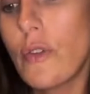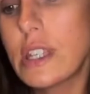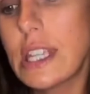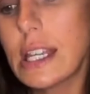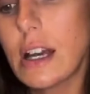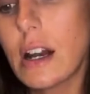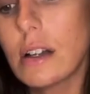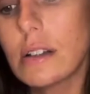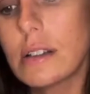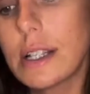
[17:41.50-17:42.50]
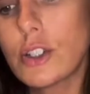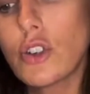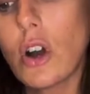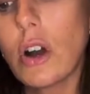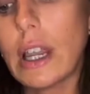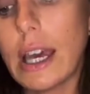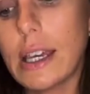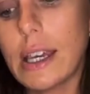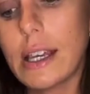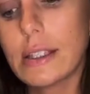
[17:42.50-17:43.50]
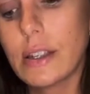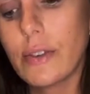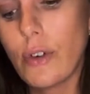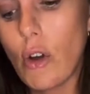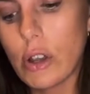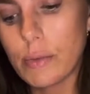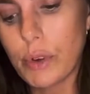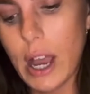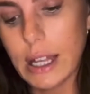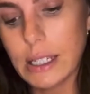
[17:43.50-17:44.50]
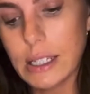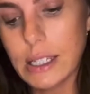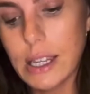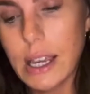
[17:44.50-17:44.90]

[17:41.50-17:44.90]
Officina Naturale. It's a foreign brand.